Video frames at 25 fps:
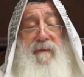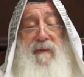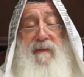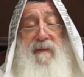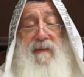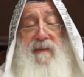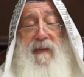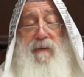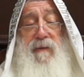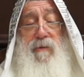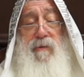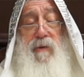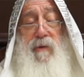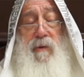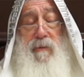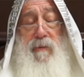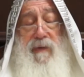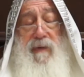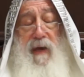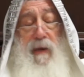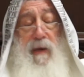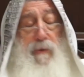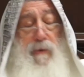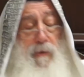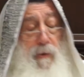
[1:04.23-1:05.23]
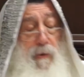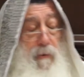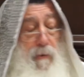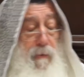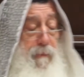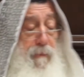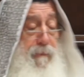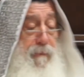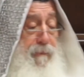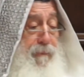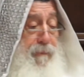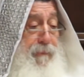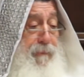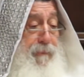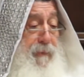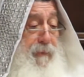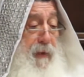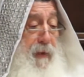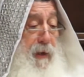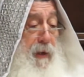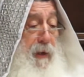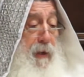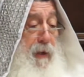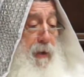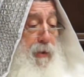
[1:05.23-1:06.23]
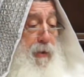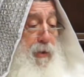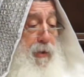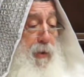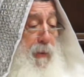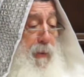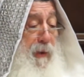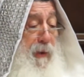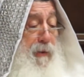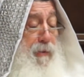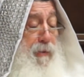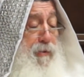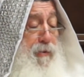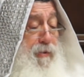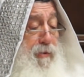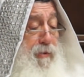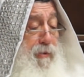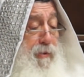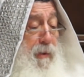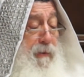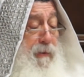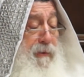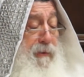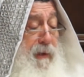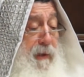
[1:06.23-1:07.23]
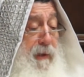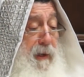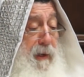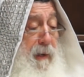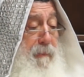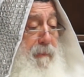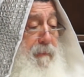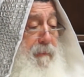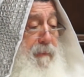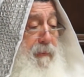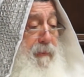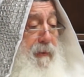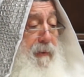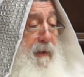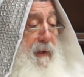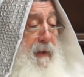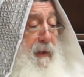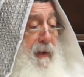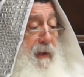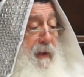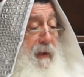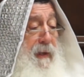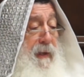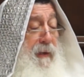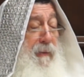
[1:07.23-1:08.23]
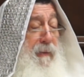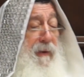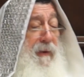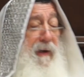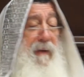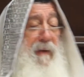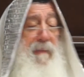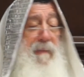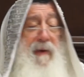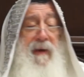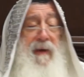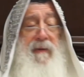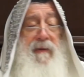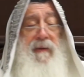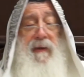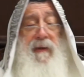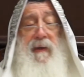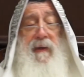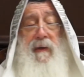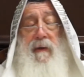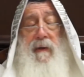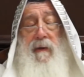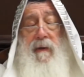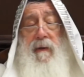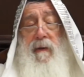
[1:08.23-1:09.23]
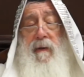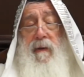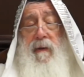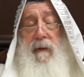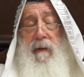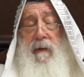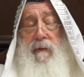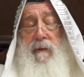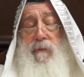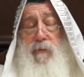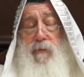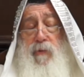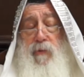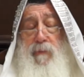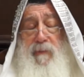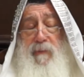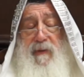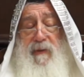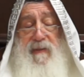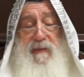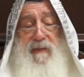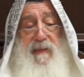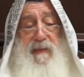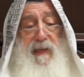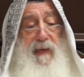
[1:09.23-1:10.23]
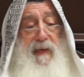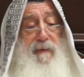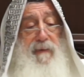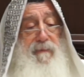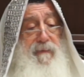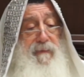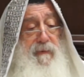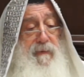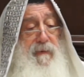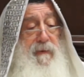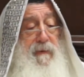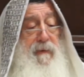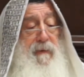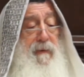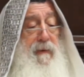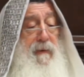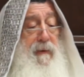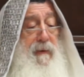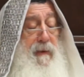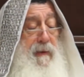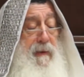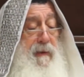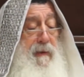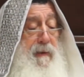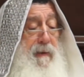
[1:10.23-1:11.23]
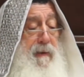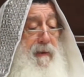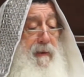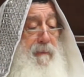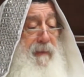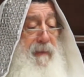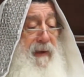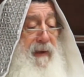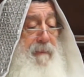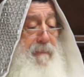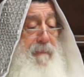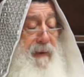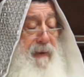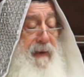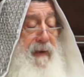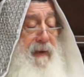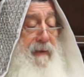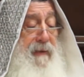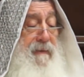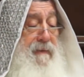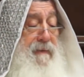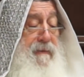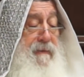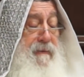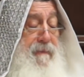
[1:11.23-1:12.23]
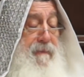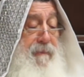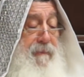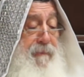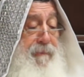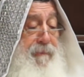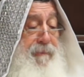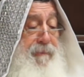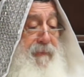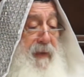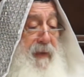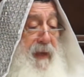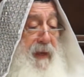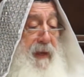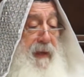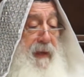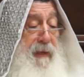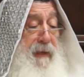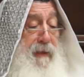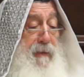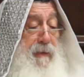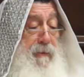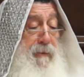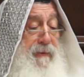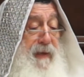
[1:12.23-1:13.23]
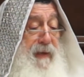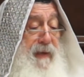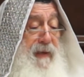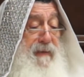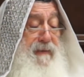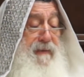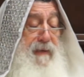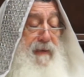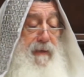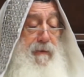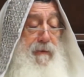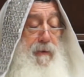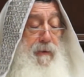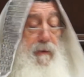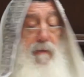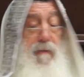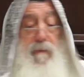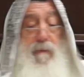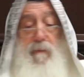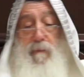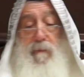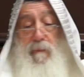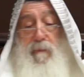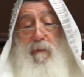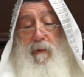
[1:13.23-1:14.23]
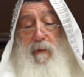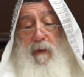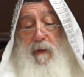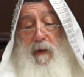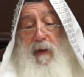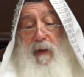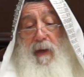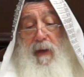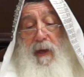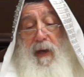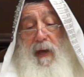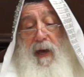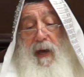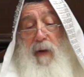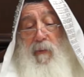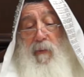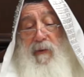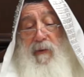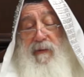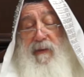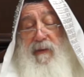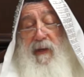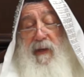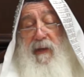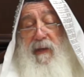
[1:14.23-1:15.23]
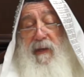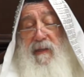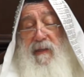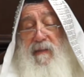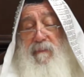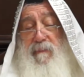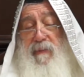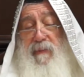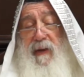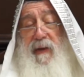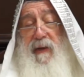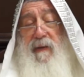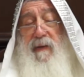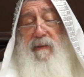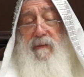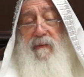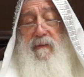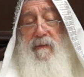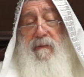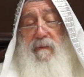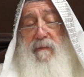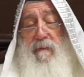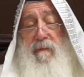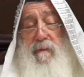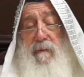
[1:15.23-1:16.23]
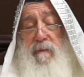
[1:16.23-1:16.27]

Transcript: he said to Yehuda, no, the one who stole the cup, he will remain here to be slave in my palace. Yehuda said, No, I will take his place,